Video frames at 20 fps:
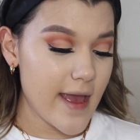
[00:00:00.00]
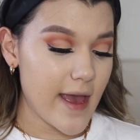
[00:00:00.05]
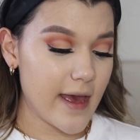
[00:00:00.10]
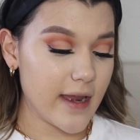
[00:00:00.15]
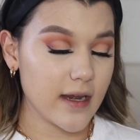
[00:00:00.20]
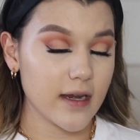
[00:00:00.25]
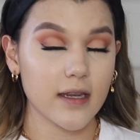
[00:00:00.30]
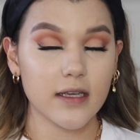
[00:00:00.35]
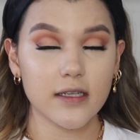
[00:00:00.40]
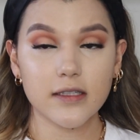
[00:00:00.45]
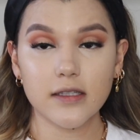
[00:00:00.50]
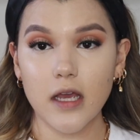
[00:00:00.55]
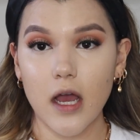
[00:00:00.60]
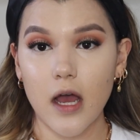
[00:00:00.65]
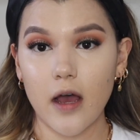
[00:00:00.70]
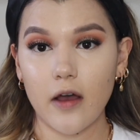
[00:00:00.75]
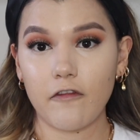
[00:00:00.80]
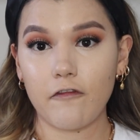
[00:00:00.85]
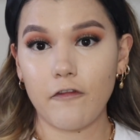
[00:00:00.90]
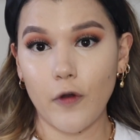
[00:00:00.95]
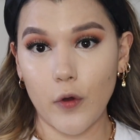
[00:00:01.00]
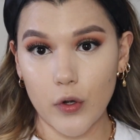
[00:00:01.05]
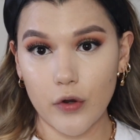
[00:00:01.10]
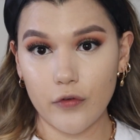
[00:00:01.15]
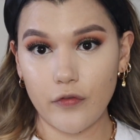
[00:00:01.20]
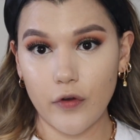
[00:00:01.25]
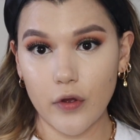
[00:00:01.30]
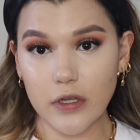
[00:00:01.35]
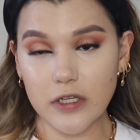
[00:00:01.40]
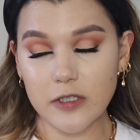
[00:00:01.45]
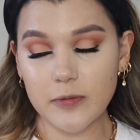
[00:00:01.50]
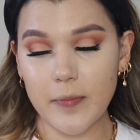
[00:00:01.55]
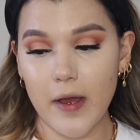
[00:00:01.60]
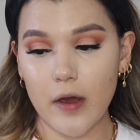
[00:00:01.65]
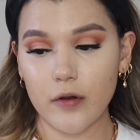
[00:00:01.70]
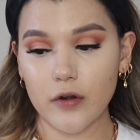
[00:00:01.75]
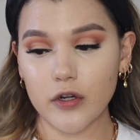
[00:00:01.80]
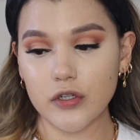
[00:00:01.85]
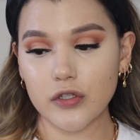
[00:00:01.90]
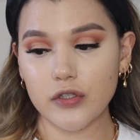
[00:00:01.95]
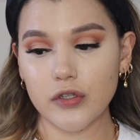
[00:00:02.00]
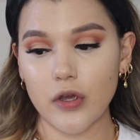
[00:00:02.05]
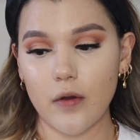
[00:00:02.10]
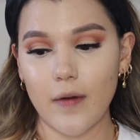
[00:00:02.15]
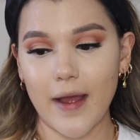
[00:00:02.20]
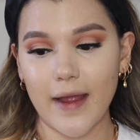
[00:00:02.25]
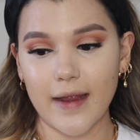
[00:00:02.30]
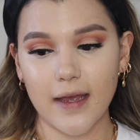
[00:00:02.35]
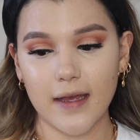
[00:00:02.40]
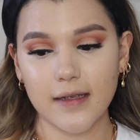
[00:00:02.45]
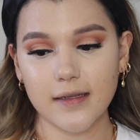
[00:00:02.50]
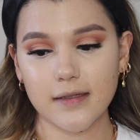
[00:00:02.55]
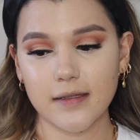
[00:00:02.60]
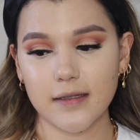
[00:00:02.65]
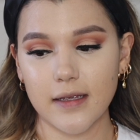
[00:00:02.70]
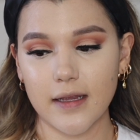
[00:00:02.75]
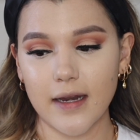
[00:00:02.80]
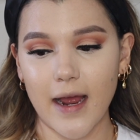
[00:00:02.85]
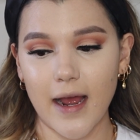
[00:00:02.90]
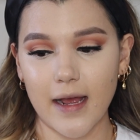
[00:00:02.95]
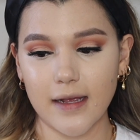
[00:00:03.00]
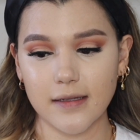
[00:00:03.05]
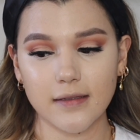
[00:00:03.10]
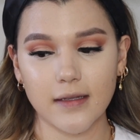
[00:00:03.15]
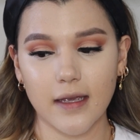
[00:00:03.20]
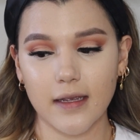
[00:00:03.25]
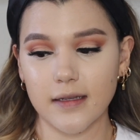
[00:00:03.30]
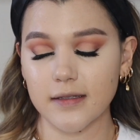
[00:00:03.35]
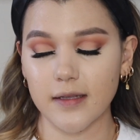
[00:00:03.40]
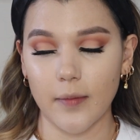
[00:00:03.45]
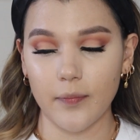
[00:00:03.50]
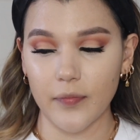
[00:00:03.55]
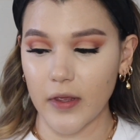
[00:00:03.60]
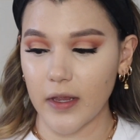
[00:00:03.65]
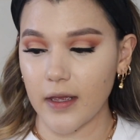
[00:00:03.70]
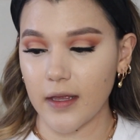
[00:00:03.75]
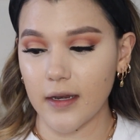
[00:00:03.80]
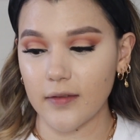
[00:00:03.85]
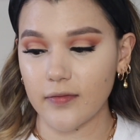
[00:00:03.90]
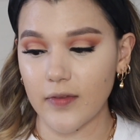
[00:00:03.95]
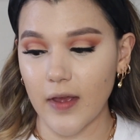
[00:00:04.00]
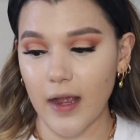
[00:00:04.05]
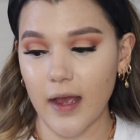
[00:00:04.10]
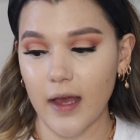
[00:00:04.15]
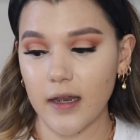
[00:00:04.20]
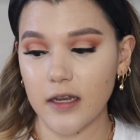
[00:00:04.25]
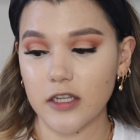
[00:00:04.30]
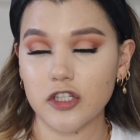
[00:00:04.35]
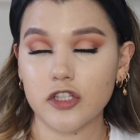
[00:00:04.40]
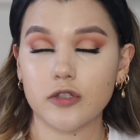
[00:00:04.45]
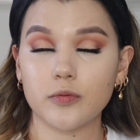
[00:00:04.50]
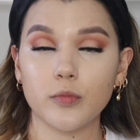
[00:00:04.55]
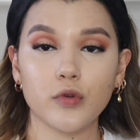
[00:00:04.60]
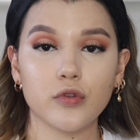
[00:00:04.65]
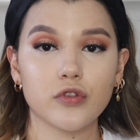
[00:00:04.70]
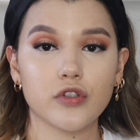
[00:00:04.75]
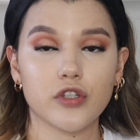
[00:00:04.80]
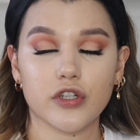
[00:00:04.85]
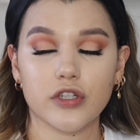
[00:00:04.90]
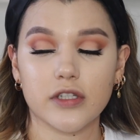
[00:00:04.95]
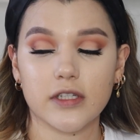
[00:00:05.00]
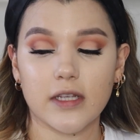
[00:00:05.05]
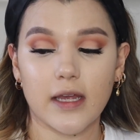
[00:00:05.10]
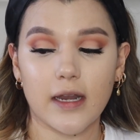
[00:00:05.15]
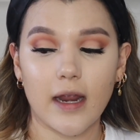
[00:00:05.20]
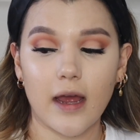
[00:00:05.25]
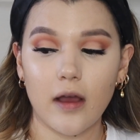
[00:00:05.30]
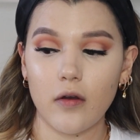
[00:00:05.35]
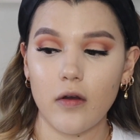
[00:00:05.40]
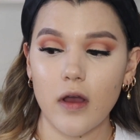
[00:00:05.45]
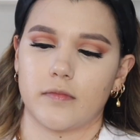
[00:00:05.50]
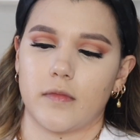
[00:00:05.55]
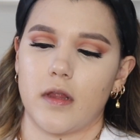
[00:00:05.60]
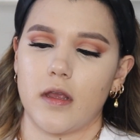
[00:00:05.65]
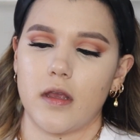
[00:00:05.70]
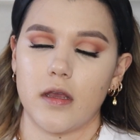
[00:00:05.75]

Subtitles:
and it is a photo focus powder, so I guess it has like something in it that kind of smooths your skin out.